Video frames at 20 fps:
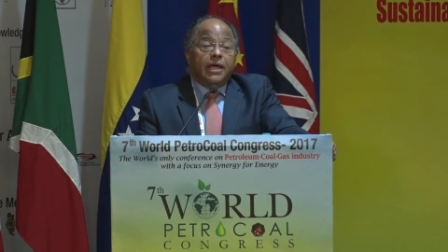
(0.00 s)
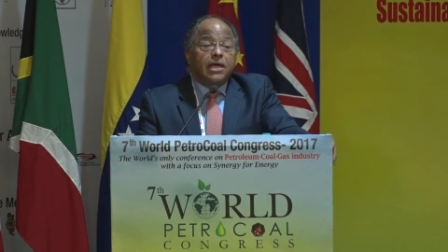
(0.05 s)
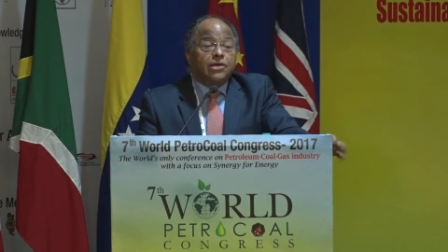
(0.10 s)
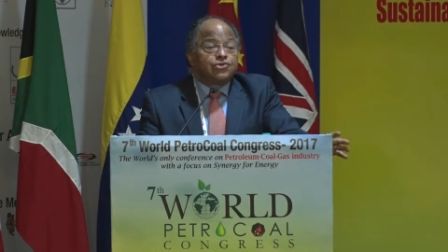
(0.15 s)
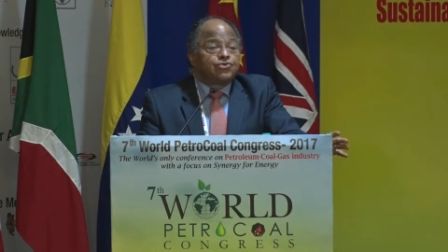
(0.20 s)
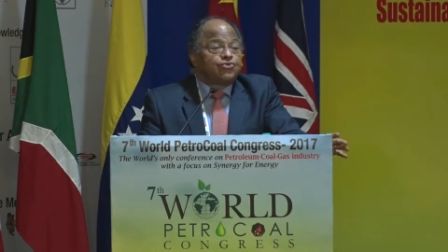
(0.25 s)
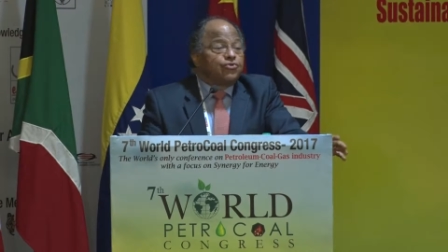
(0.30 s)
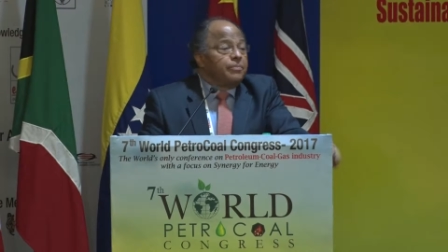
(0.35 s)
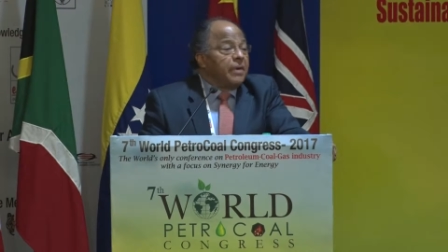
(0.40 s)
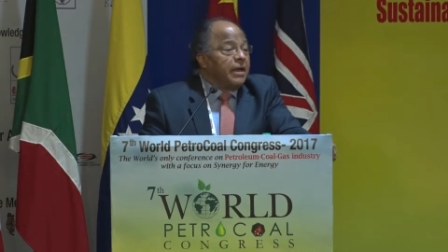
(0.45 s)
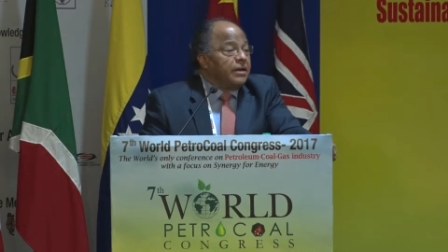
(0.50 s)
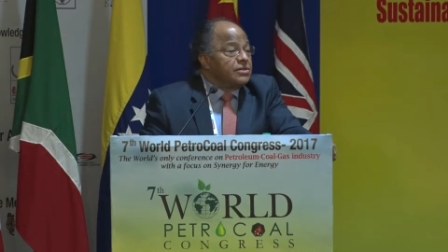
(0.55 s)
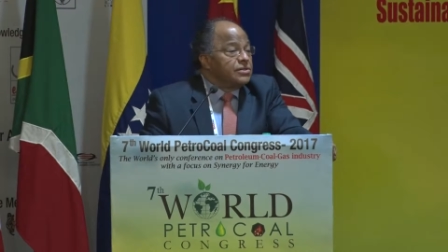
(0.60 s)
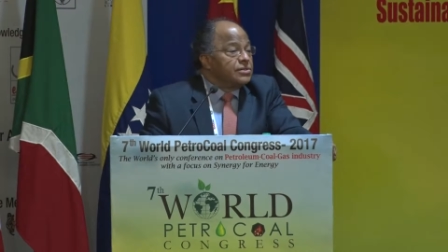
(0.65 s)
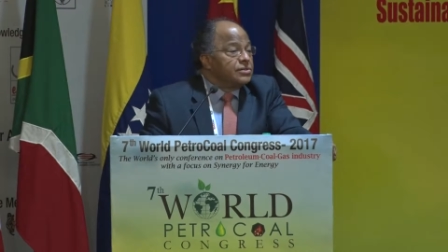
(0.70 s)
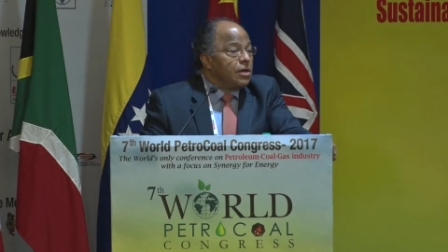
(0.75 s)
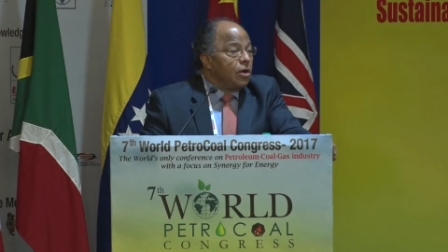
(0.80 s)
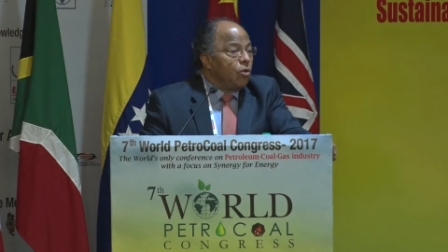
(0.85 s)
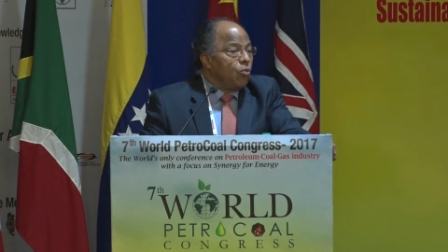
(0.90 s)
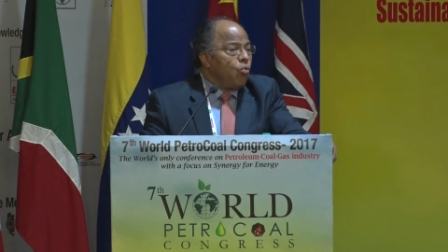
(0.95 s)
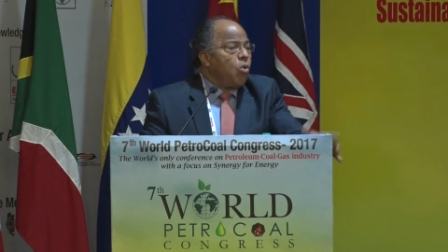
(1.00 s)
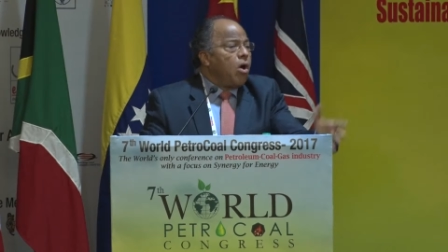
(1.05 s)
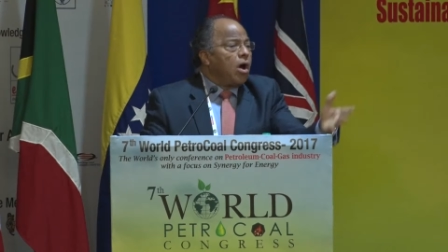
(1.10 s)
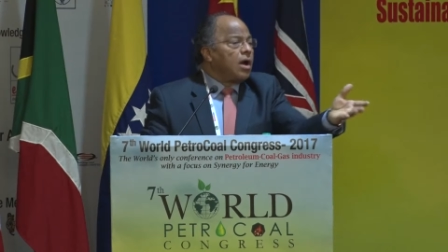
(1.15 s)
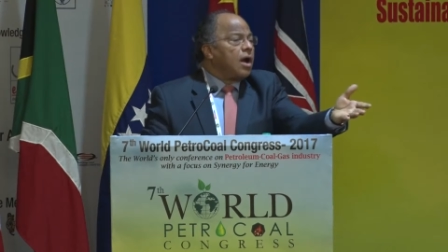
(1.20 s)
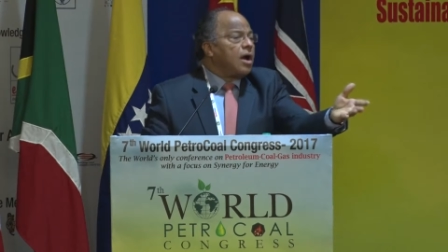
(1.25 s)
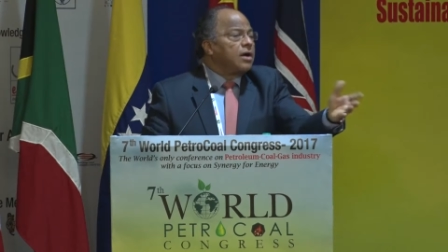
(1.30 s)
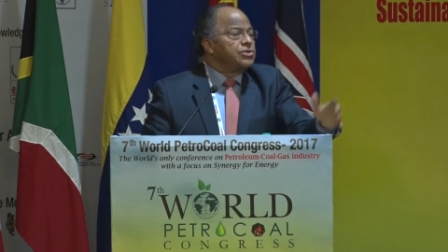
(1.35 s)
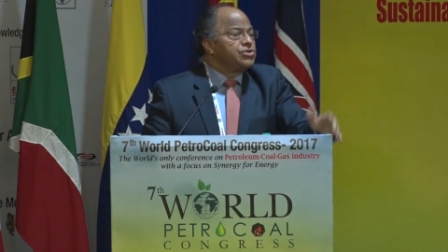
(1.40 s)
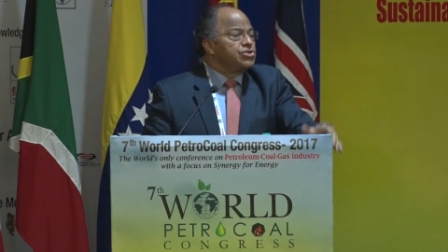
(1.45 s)
instruments.
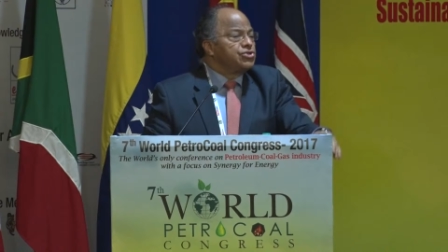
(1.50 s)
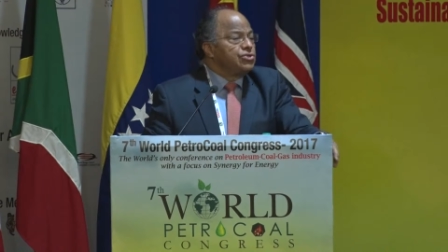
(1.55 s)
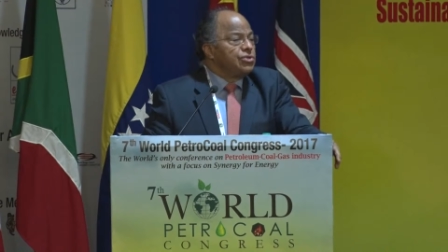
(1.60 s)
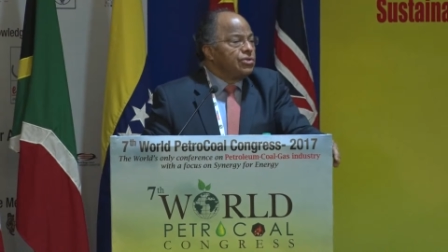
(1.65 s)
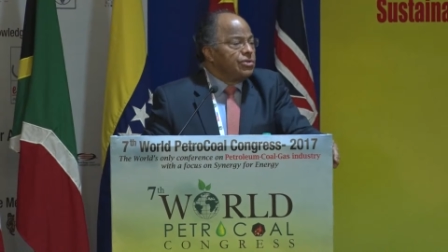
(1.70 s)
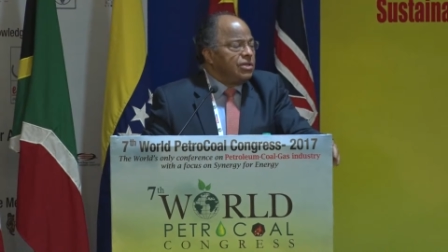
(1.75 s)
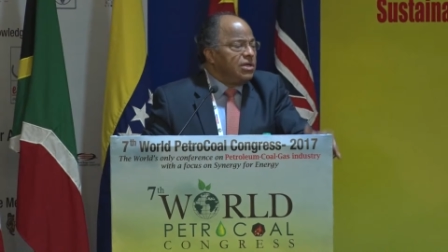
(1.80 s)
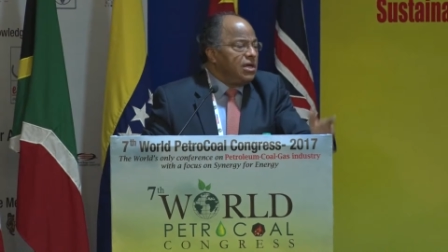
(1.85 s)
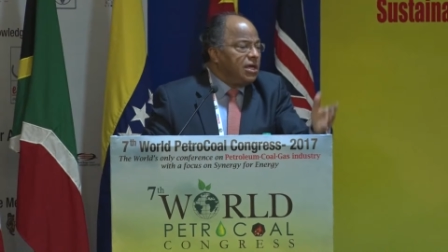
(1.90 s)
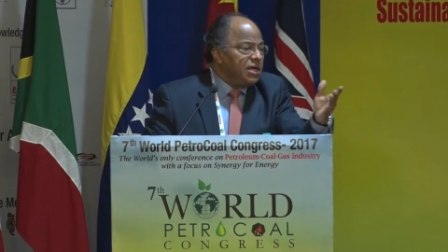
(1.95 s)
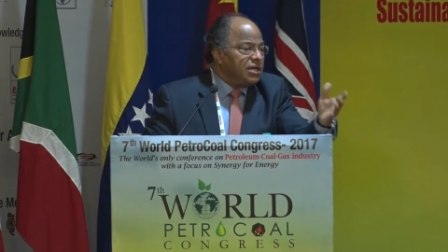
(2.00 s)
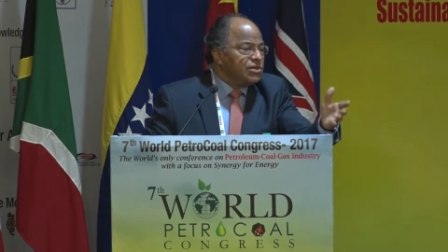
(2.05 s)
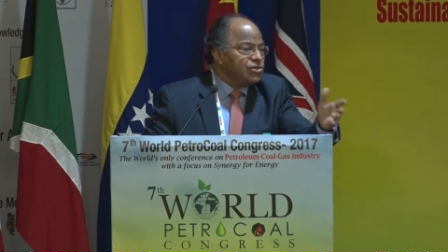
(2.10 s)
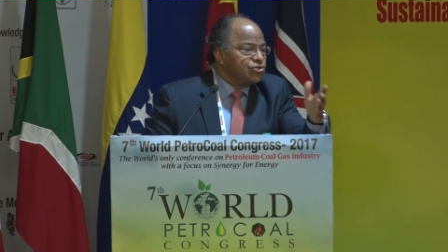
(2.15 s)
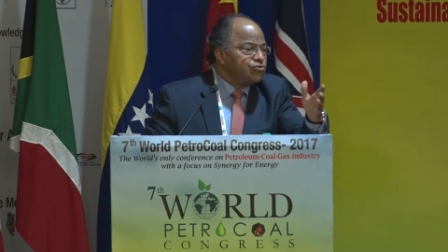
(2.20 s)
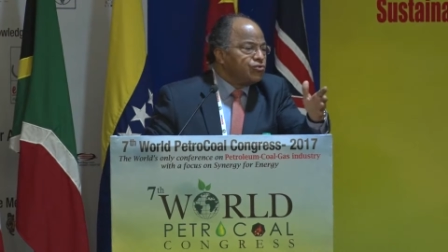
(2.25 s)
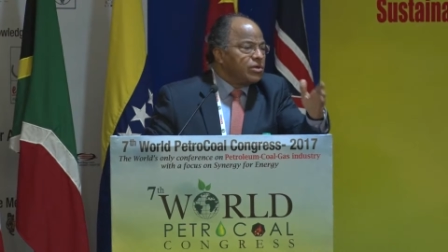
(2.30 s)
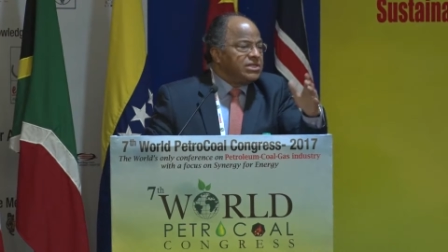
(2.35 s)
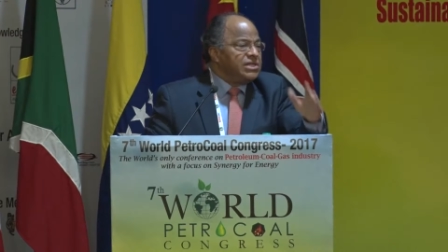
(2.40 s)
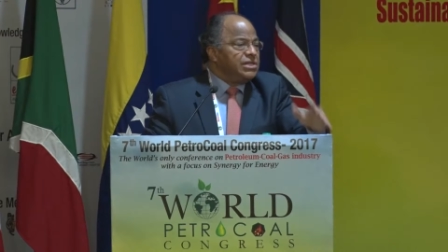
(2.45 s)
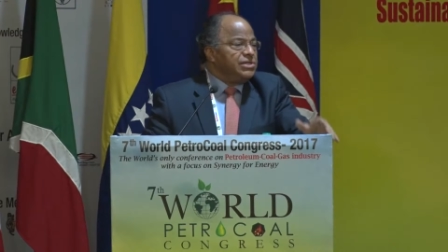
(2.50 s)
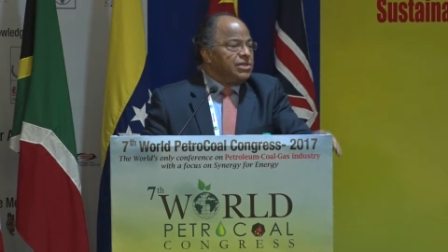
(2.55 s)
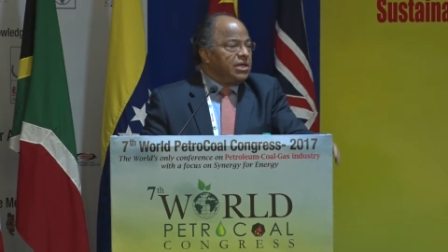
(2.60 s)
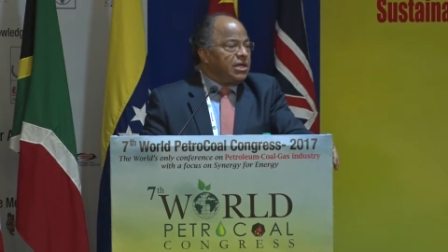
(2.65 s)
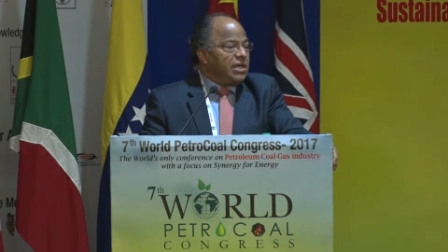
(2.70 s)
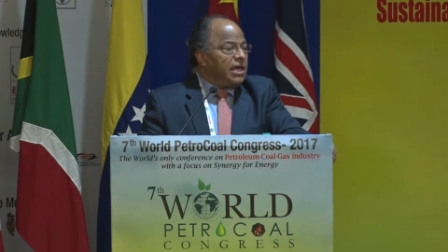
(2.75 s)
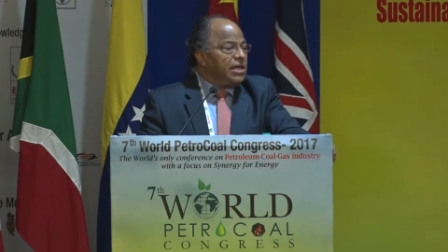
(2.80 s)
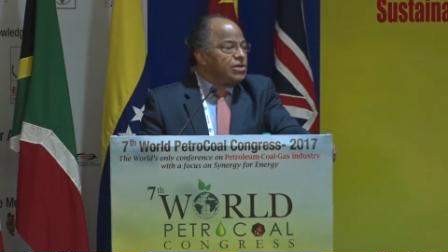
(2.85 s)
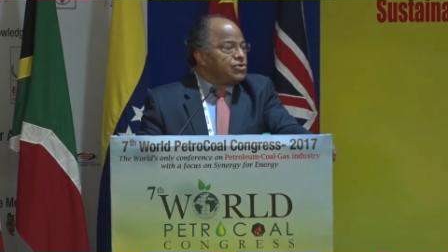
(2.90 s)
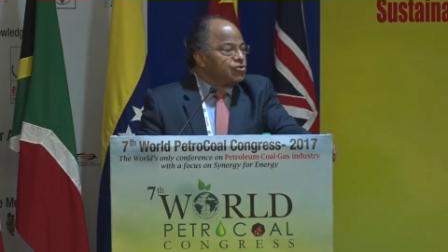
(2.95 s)
What are the
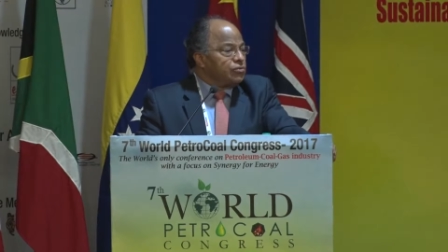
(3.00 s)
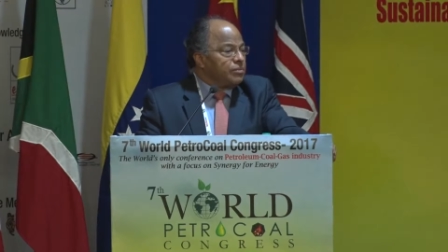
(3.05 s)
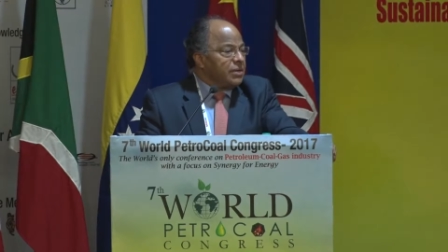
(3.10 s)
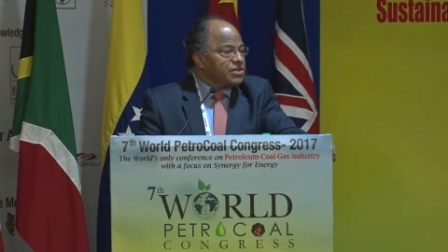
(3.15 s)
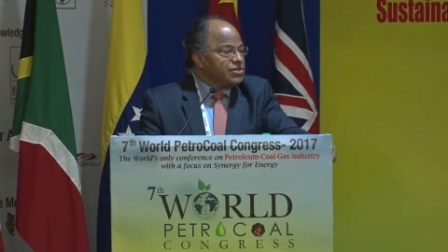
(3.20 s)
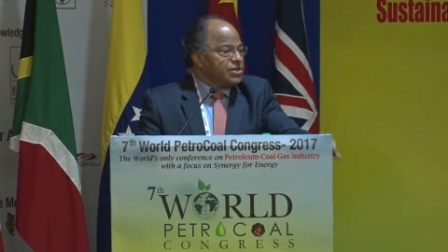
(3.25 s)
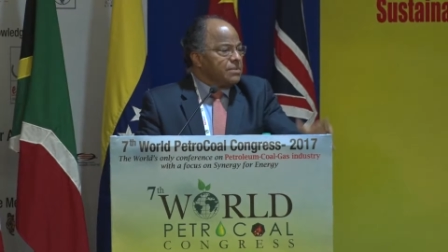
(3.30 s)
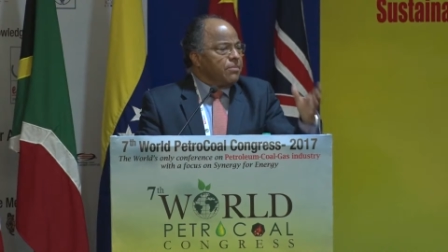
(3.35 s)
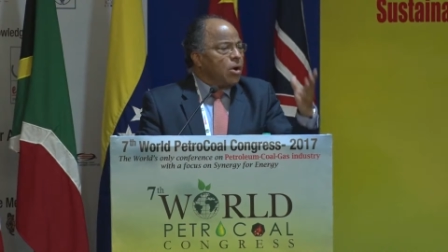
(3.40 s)
strategic instruments?